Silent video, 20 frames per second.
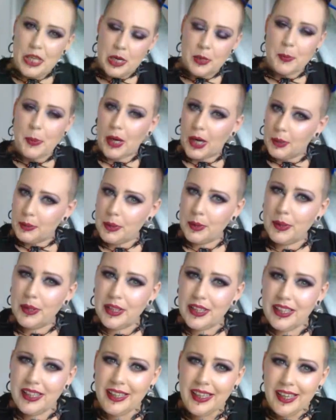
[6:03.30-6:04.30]
think
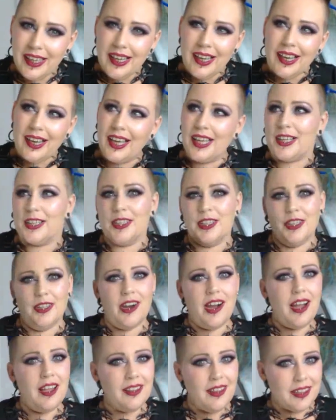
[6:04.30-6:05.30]
probably, I don't know,
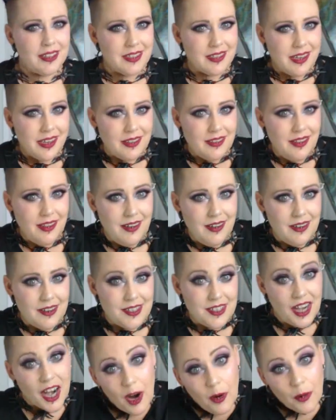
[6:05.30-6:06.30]
I like to take long
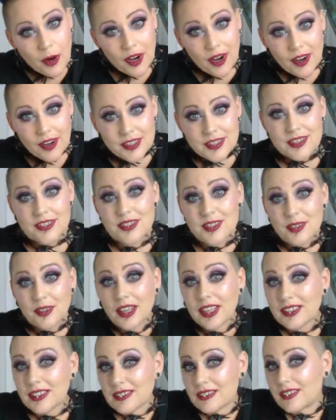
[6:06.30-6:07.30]
showers, so
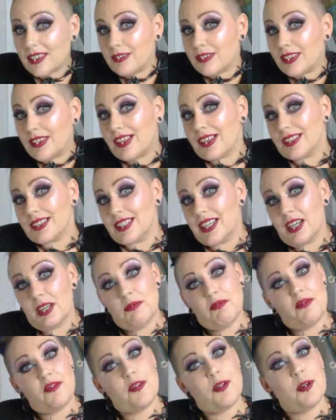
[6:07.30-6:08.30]
that doesn't leave a lot of
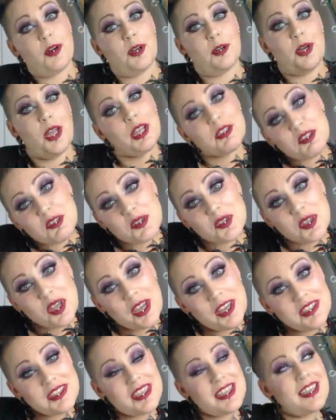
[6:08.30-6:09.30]
time for
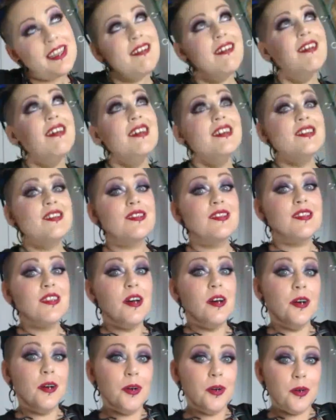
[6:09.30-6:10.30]
exercising.
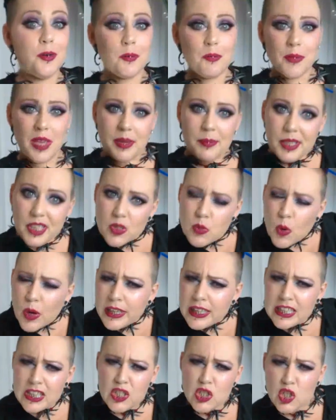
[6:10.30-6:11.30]
So maybe
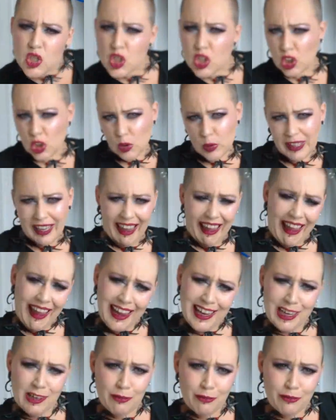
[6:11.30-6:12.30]
22 and a
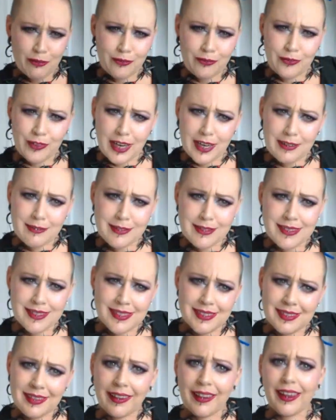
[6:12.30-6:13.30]
half
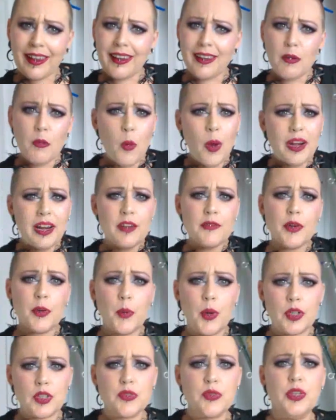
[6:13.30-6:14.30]
hours a day,
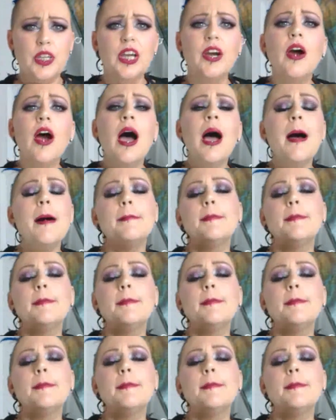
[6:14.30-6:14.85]
whatever works for you.